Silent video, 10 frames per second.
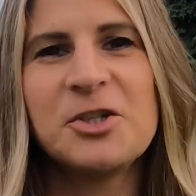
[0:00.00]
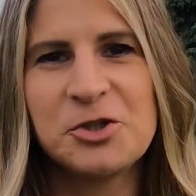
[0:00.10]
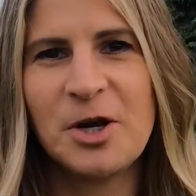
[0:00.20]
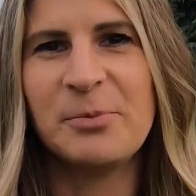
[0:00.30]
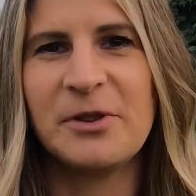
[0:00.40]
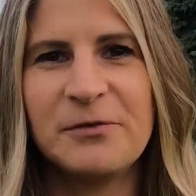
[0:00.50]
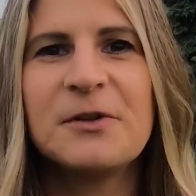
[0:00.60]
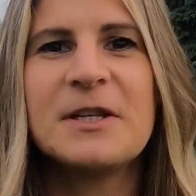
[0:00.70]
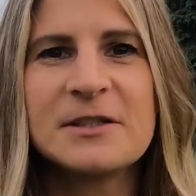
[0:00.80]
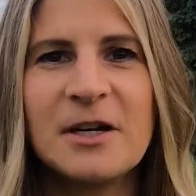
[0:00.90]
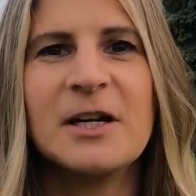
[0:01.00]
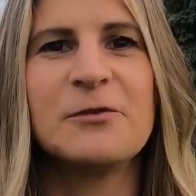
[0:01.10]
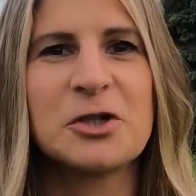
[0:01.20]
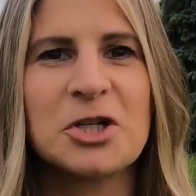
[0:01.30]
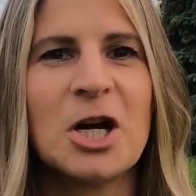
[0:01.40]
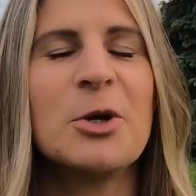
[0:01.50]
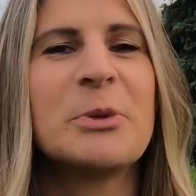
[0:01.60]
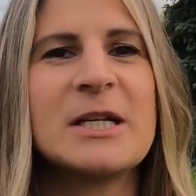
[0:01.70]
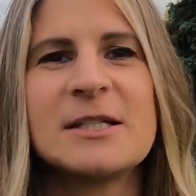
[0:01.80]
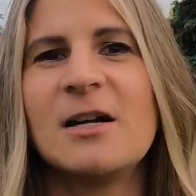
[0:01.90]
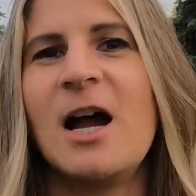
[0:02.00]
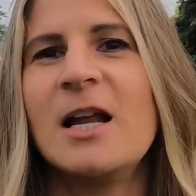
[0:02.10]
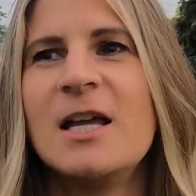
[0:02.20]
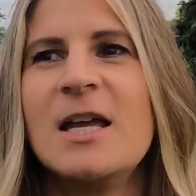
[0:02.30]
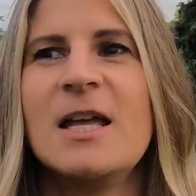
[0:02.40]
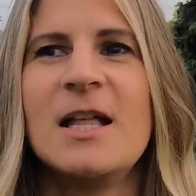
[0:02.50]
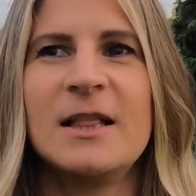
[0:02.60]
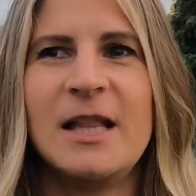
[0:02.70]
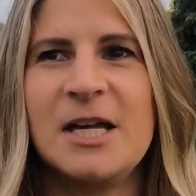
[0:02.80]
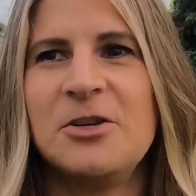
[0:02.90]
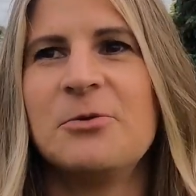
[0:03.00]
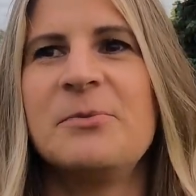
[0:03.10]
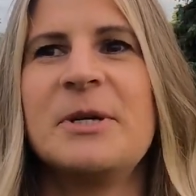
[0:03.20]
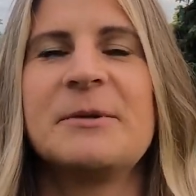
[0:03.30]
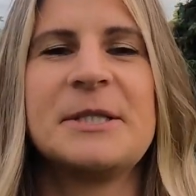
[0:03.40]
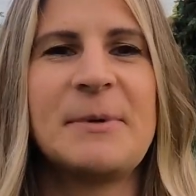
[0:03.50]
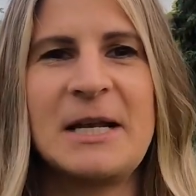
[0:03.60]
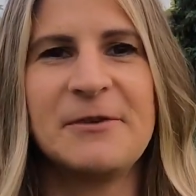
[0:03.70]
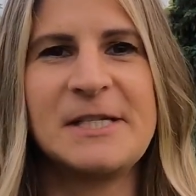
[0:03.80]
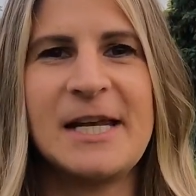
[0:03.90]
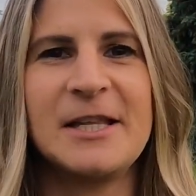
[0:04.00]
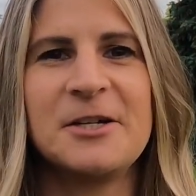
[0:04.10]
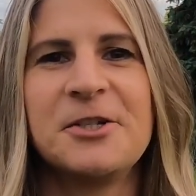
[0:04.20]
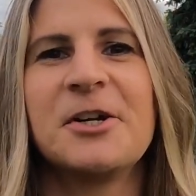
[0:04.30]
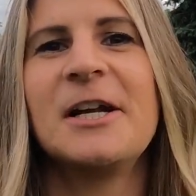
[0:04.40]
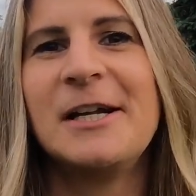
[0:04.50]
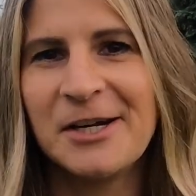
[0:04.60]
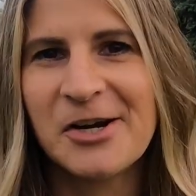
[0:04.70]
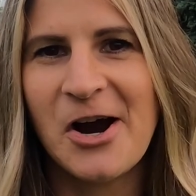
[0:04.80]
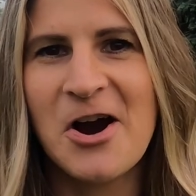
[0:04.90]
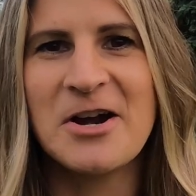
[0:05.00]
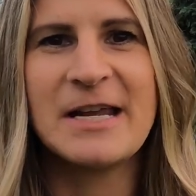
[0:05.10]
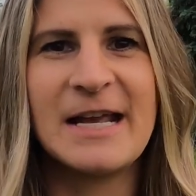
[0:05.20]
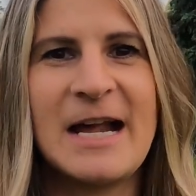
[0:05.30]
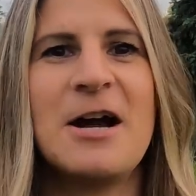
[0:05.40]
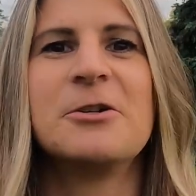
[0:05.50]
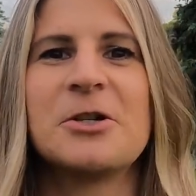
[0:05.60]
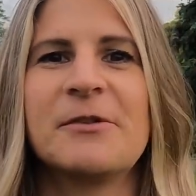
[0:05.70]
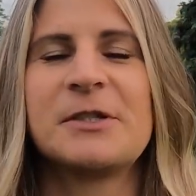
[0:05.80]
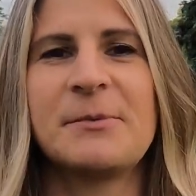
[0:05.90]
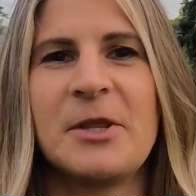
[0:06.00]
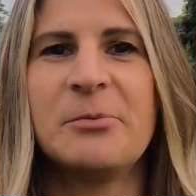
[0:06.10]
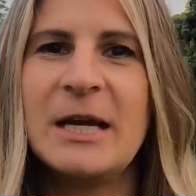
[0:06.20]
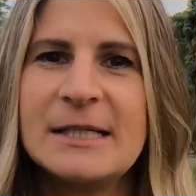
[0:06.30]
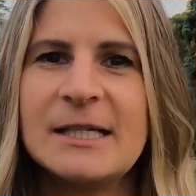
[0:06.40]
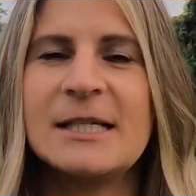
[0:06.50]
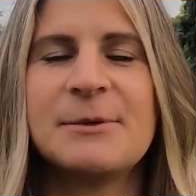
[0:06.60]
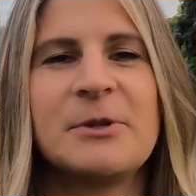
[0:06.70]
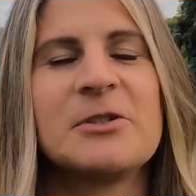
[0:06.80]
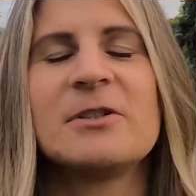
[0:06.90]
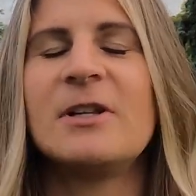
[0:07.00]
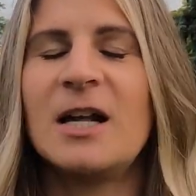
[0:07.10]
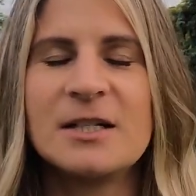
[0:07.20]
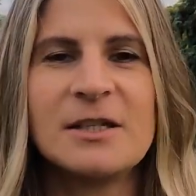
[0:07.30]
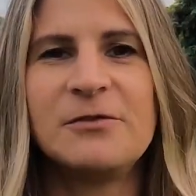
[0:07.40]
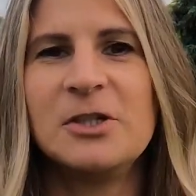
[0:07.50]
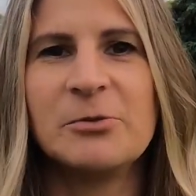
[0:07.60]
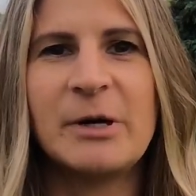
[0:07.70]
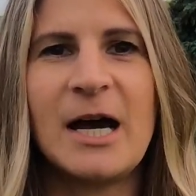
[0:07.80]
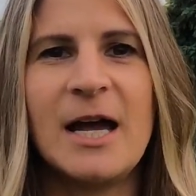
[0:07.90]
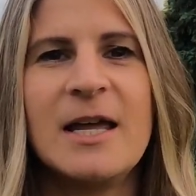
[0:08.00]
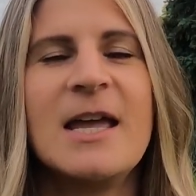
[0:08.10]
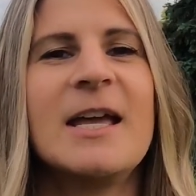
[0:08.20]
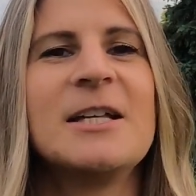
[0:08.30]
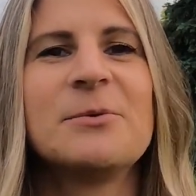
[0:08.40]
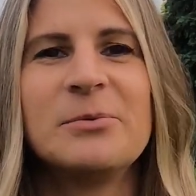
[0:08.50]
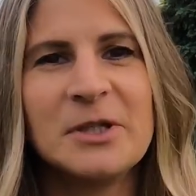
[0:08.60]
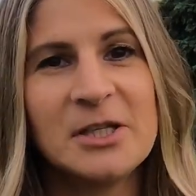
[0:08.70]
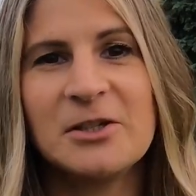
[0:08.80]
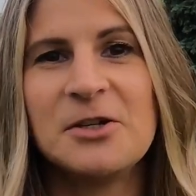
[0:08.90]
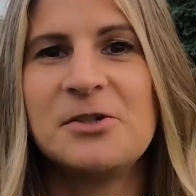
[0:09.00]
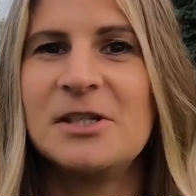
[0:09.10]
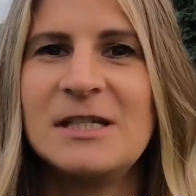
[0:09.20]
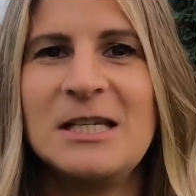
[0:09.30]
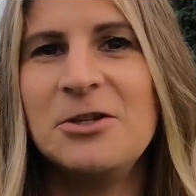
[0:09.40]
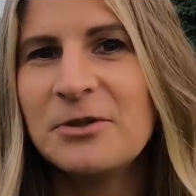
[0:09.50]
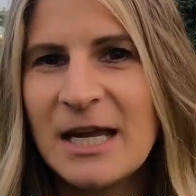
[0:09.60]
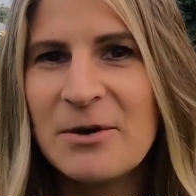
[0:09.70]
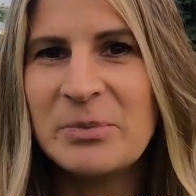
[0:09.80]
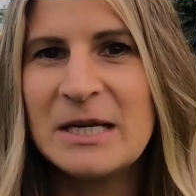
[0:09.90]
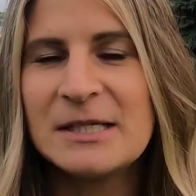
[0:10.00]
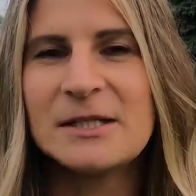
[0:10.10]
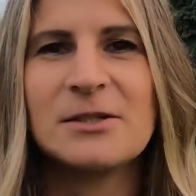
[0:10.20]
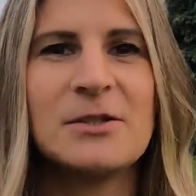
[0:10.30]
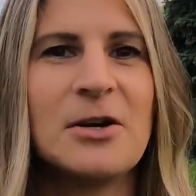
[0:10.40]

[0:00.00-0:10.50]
There's a strip with a few things on it for sure, but it's not like you wouldn't be able to spend every day there. So you're gonna need a car to get out and drive to some other places, but there's a lot of stuff nearby. It's really close to DU campus,